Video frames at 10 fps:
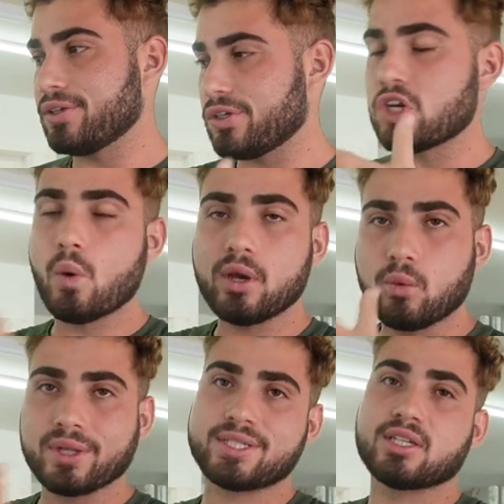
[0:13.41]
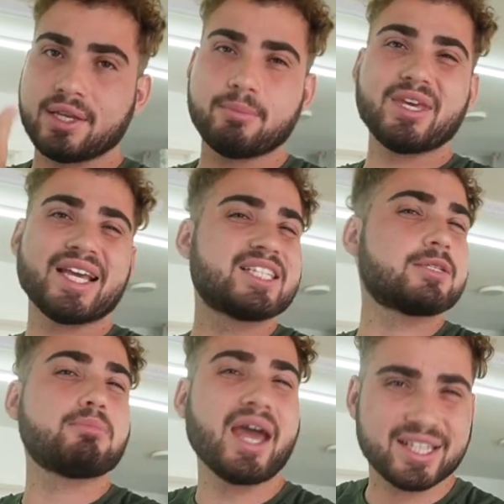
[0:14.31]
knowing what's gonna be
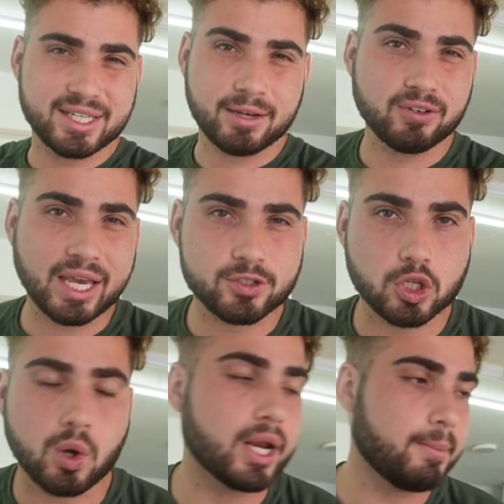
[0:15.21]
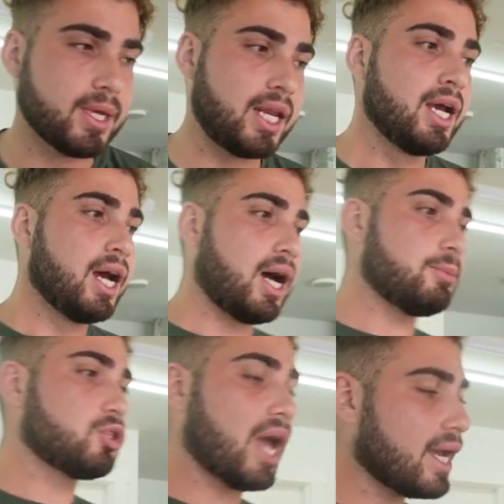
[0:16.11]
expected, if you guys know what I mean. Um,
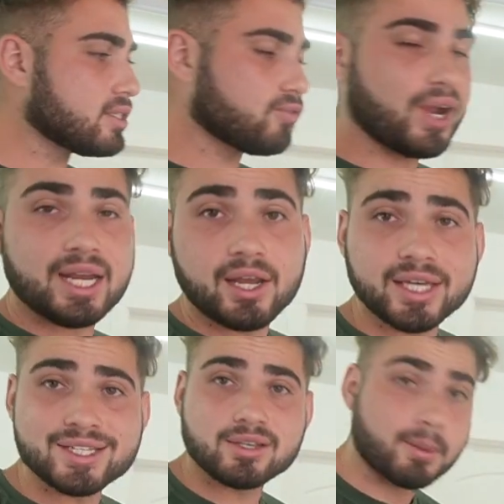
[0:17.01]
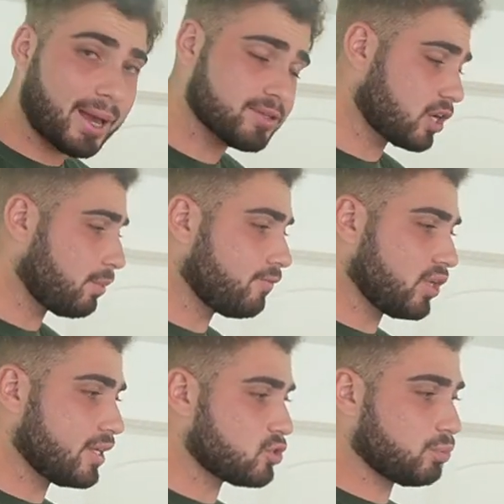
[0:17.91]
so as of right now, you guys saw the past couple of
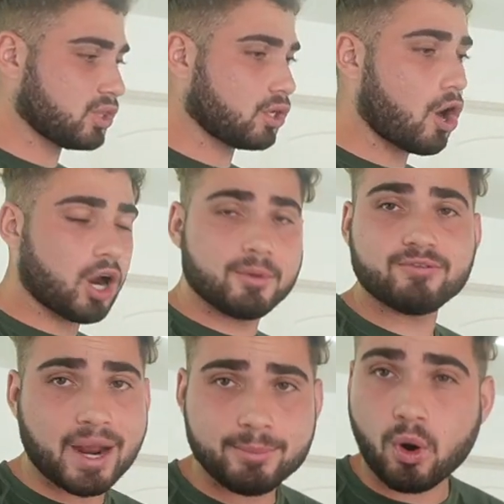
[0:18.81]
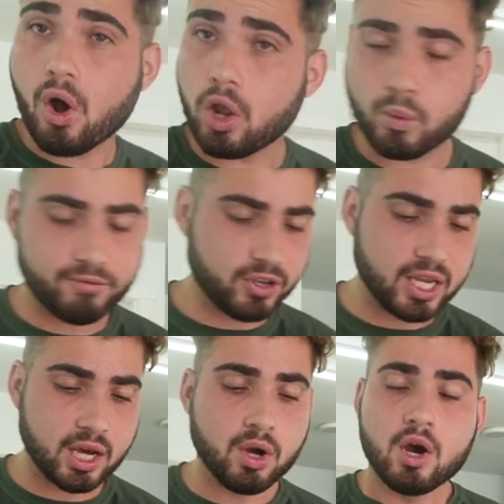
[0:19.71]
videos, we put the carbon fiber all in one
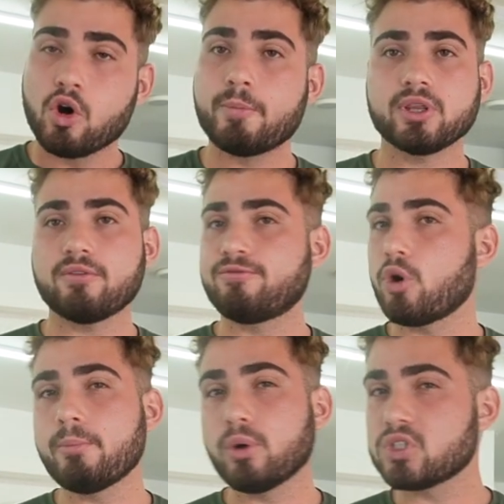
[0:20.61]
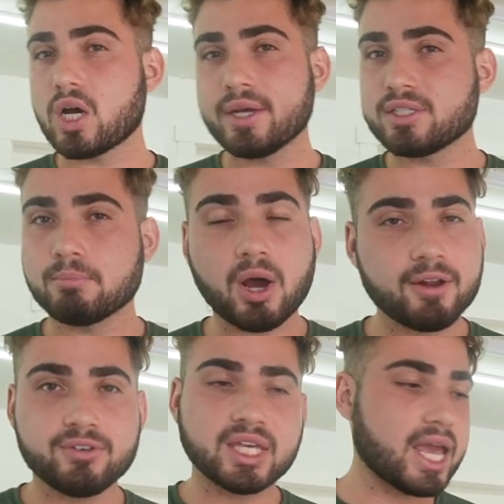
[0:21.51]
video. We put the full bolt-ons and
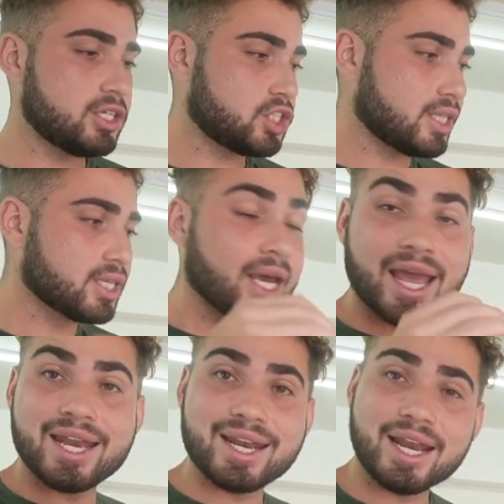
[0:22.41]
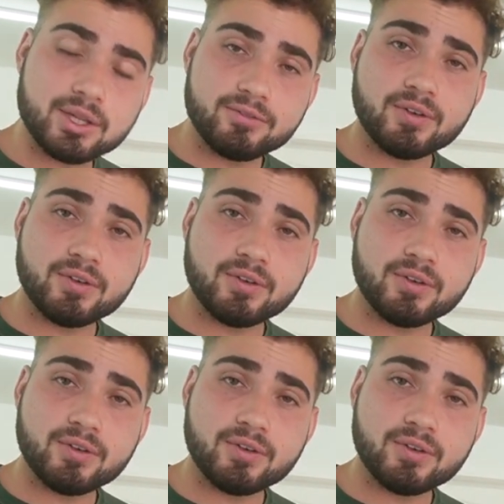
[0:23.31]
modifications in another